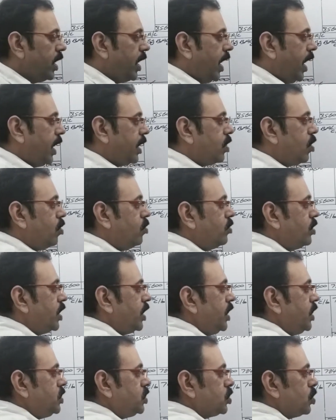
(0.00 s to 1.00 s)
Account
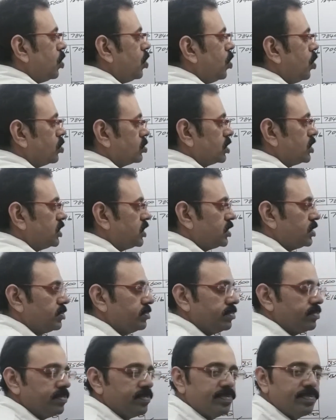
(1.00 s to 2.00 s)
is closed.
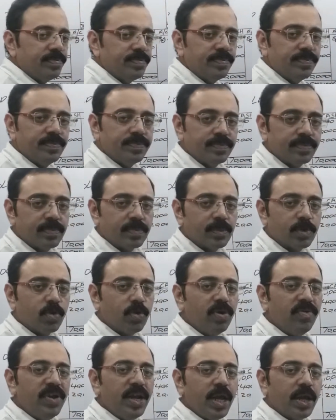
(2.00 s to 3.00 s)

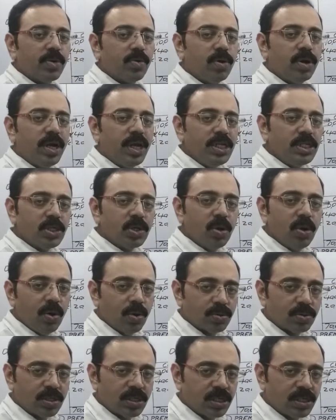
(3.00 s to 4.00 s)
Goodwill account is
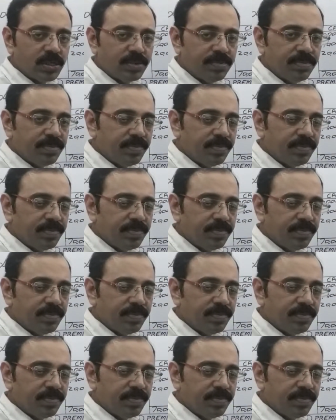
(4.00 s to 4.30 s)
closed.